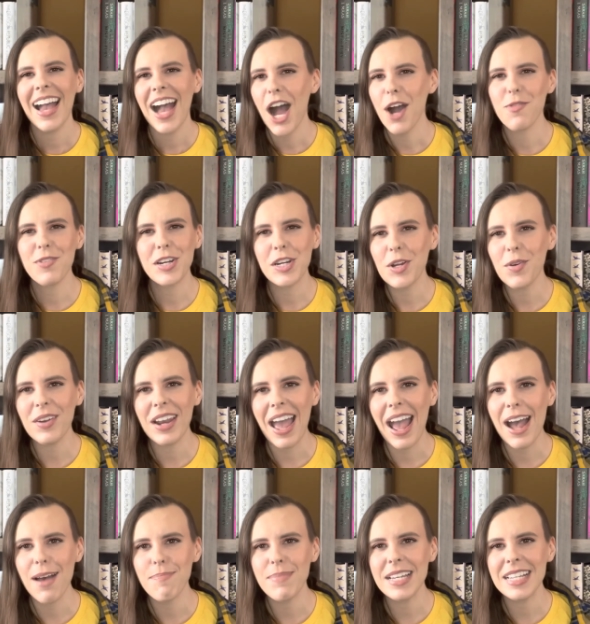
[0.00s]
I want to know what
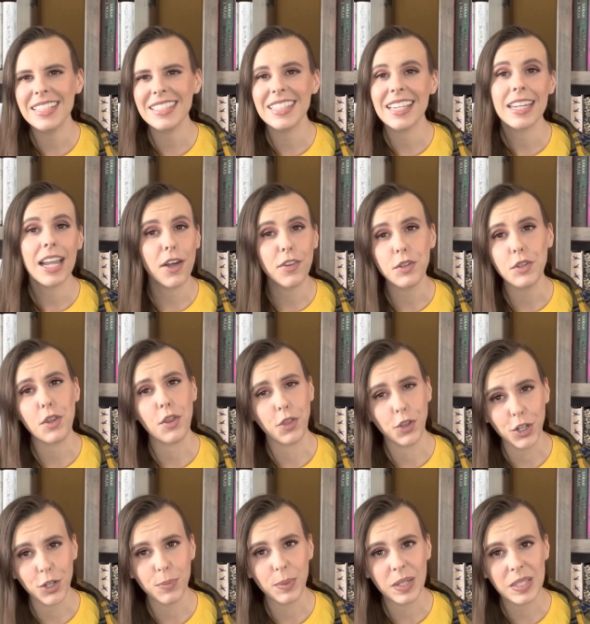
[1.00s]
happens. And now that the
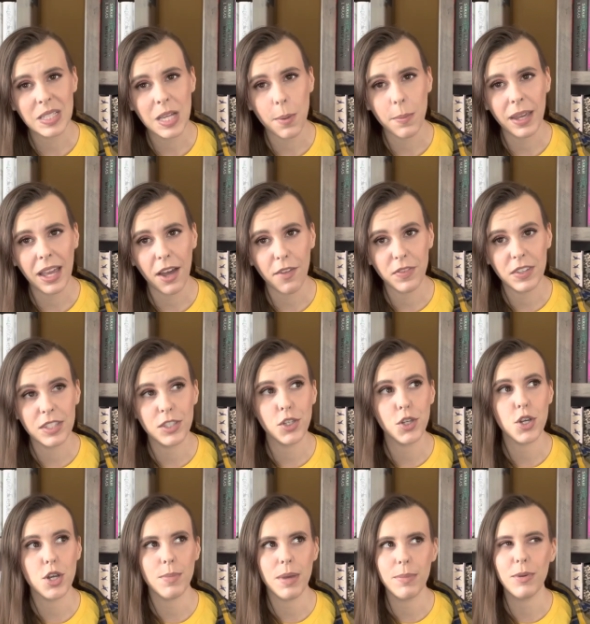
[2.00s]
third book's coming out this
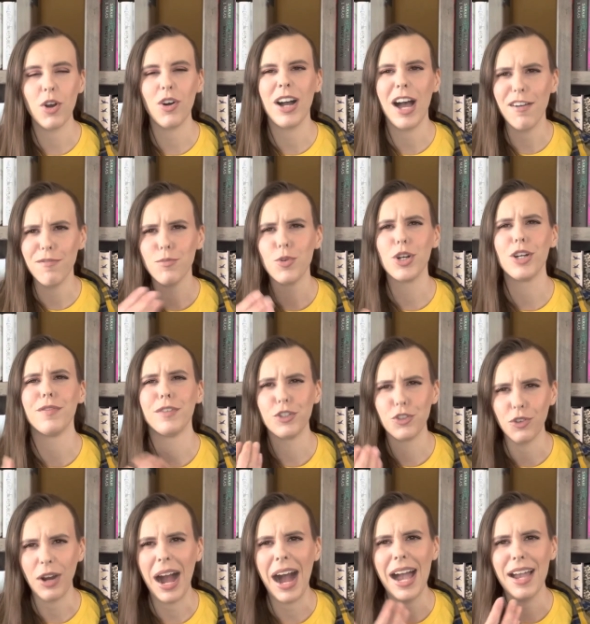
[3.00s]
year, maybe I'll have more of a
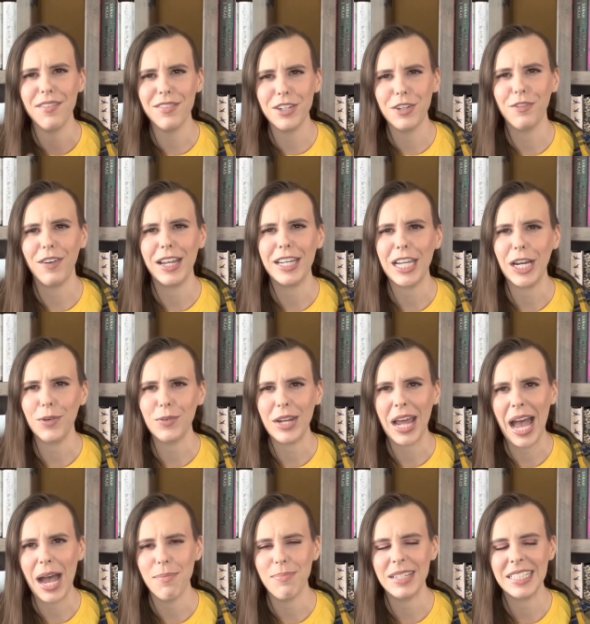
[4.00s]
drive to find out what
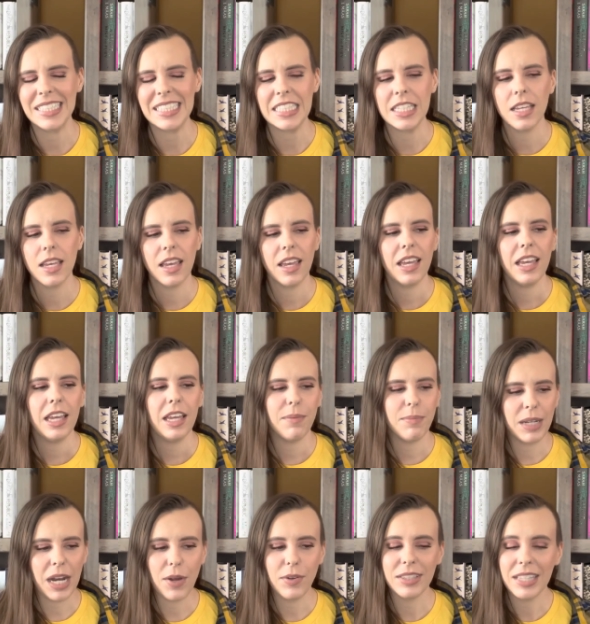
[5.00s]
happens.
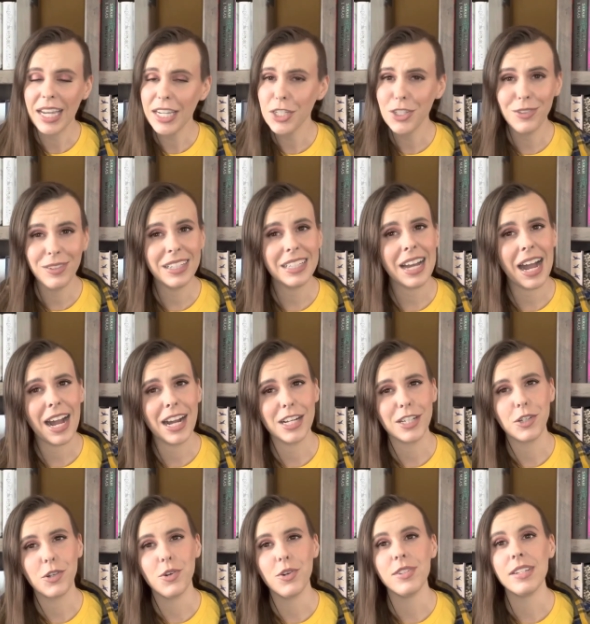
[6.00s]
But I would like to read
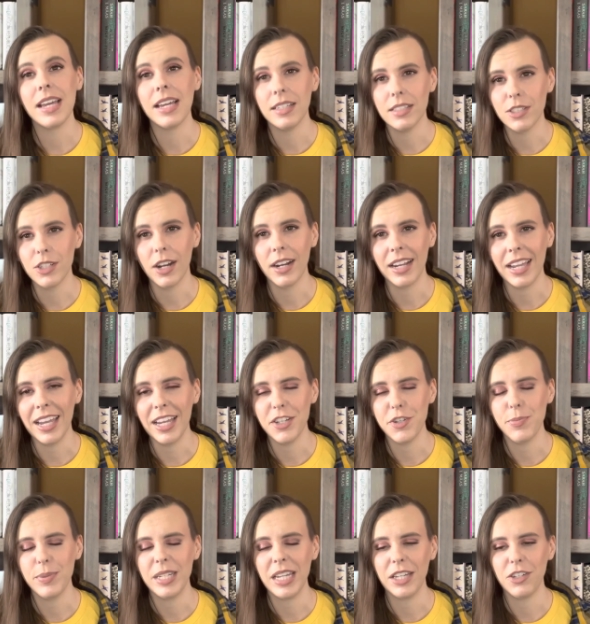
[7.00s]
Iron Gold and Dark
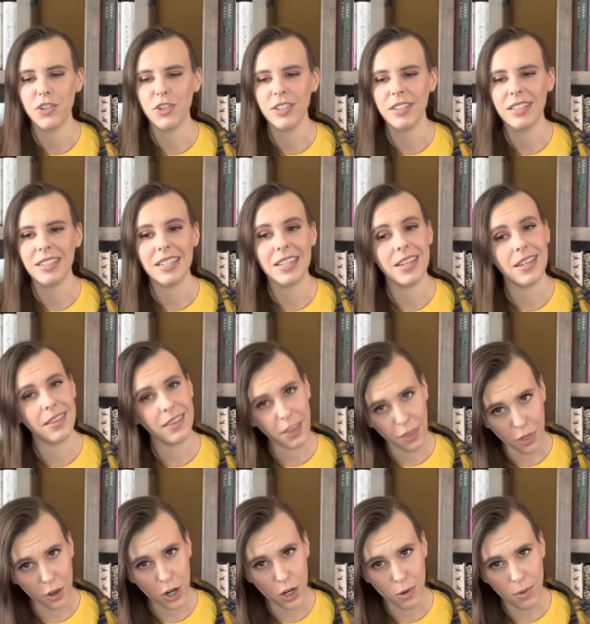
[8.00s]
Age, potentially the
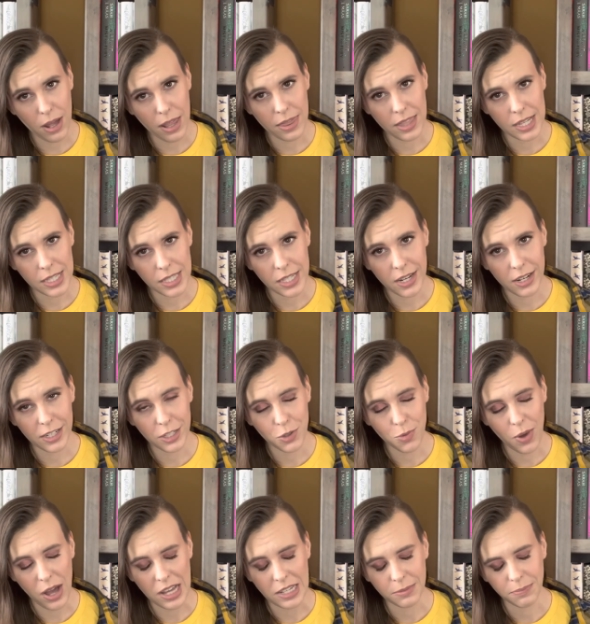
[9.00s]
third one this year as
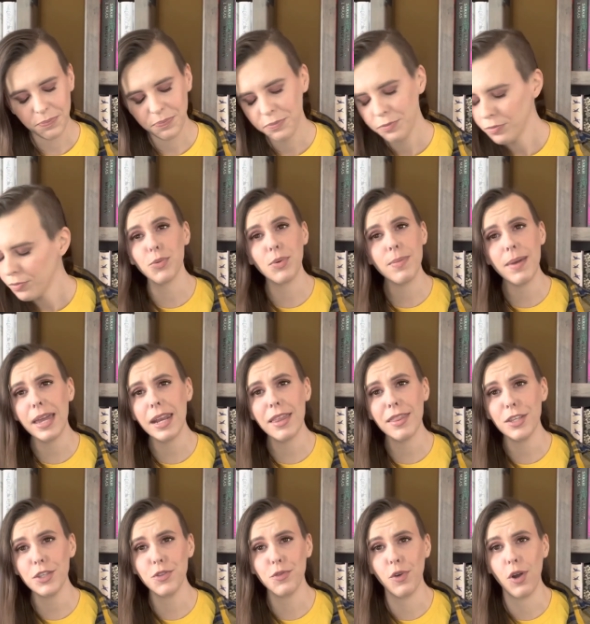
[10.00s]
well. We made it
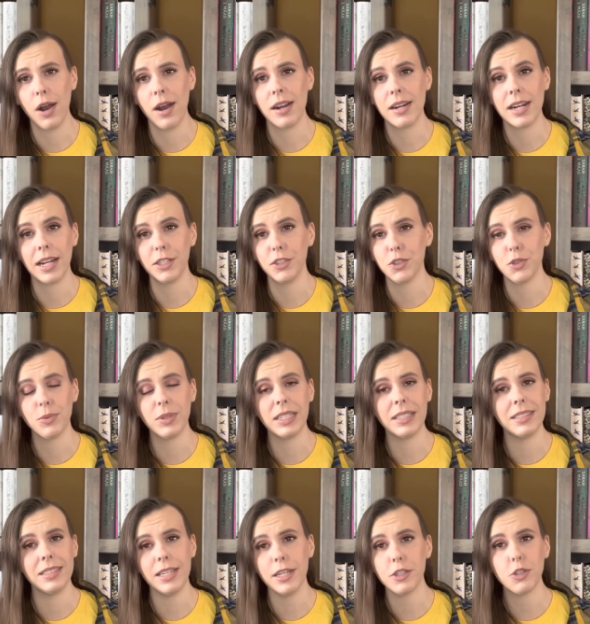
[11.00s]
this far, and I just want
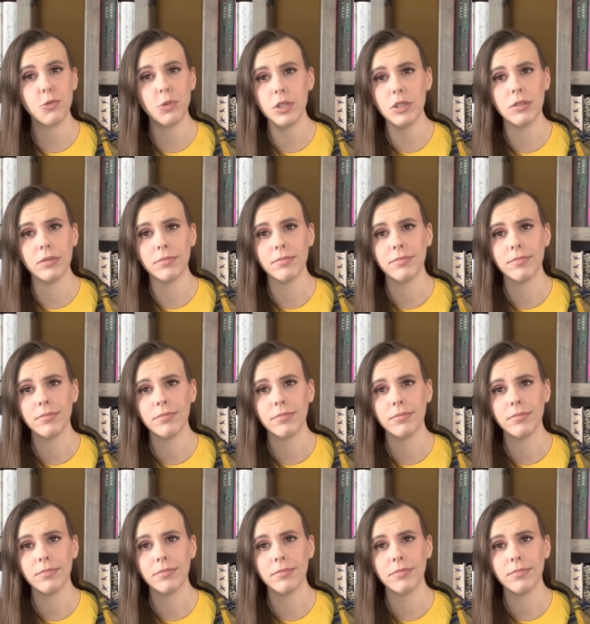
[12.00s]
to see it through.